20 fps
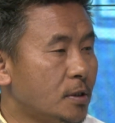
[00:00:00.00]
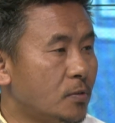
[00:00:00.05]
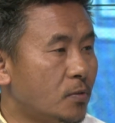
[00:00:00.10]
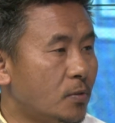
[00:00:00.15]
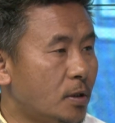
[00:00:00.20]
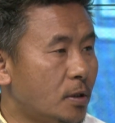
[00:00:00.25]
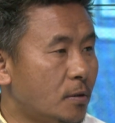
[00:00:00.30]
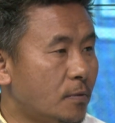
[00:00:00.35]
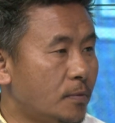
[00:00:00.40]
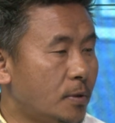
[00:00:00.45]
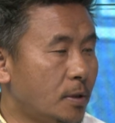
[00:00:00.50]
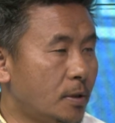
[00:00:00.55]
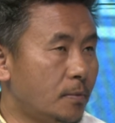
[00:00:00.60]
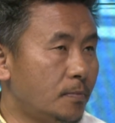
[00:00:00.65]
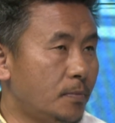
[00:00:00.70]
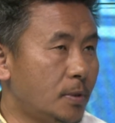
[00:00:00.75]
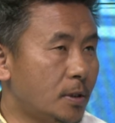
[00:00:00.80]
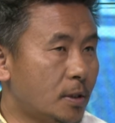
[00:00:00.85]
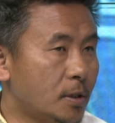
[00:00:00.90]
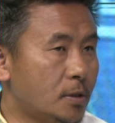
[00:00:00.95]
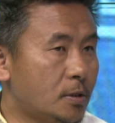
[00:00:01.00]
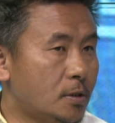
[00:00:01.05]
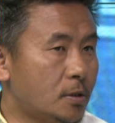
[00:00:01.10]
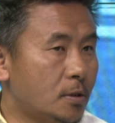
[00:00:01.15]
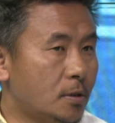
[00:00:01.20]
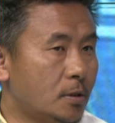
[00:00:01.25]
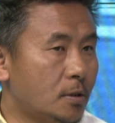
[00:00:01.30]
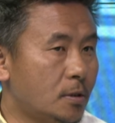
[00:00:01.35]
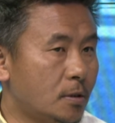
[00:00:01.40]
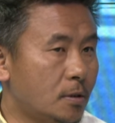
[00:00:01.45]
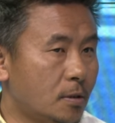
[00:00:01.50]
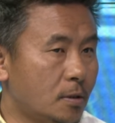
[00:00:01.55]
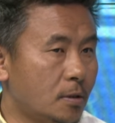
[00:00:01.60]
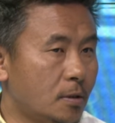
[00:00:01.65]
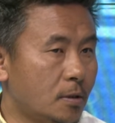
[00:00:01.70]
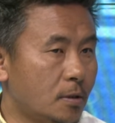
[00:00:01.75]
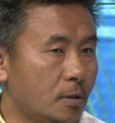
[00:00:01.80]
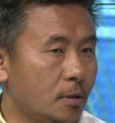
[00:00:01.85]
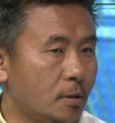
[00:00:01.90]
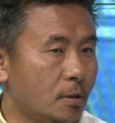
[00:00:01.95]
one of the biggest
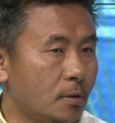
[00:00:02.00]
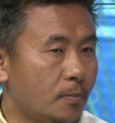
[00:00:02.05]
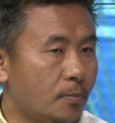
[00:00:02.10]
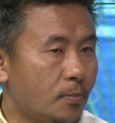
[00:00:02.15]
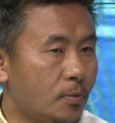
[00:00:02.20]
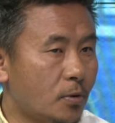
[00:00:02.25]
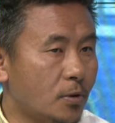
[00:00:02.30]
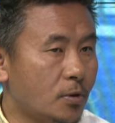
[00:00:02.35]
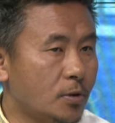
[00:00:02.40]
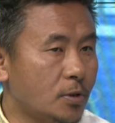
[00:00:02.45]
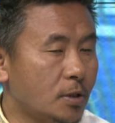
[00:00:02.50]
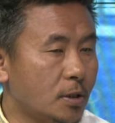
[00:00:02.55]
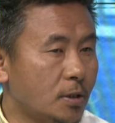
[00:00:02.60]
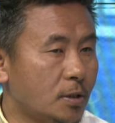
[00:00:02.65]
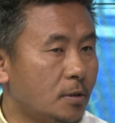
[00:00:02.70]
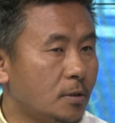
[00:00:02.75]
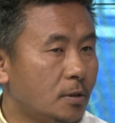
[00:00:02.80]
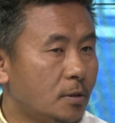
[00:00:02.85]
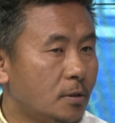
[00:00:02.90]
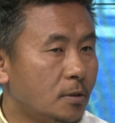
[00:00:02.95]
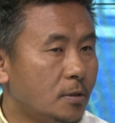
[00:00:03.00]
project